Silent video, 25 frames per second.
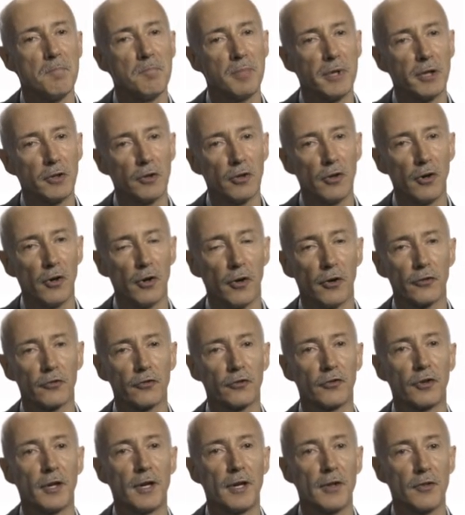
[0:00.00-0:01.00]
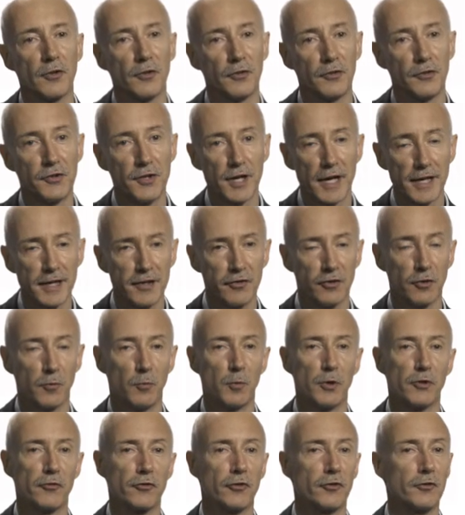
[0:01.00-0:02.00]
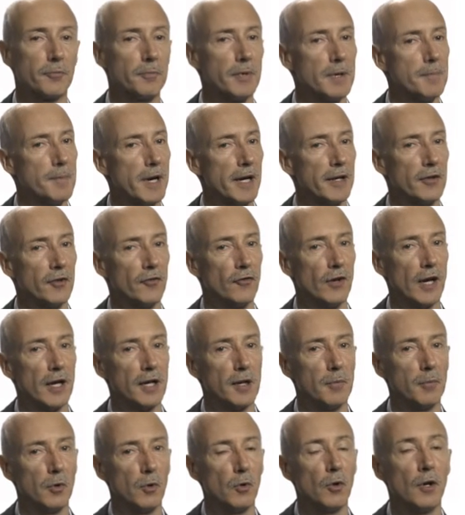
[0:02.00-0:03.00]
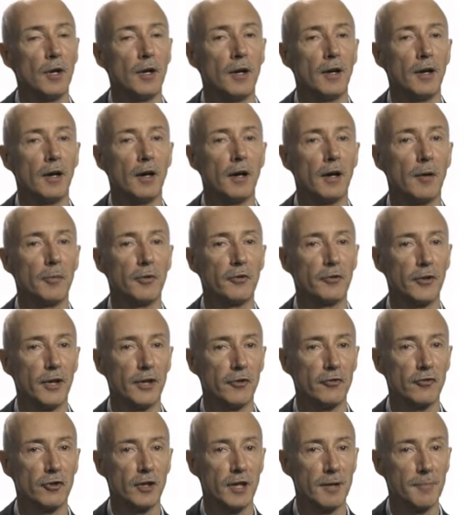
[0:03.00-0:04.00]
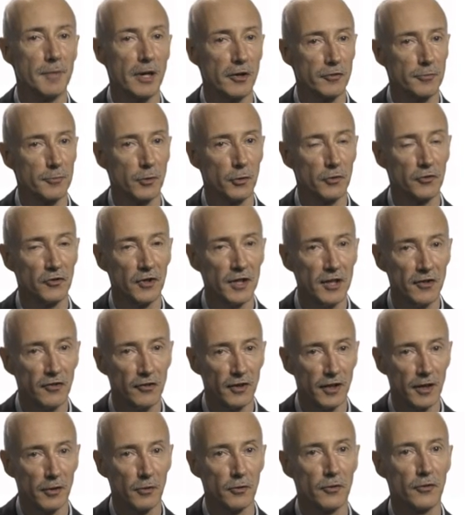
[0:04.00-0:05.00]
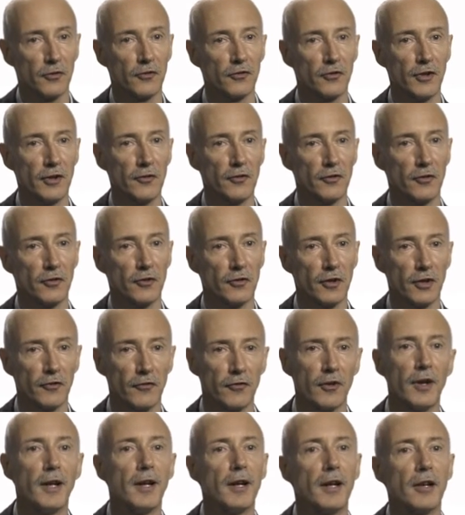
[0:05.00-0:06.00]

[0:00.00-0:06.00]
because the data which are to be made available are potentially much more detailed and sensitive.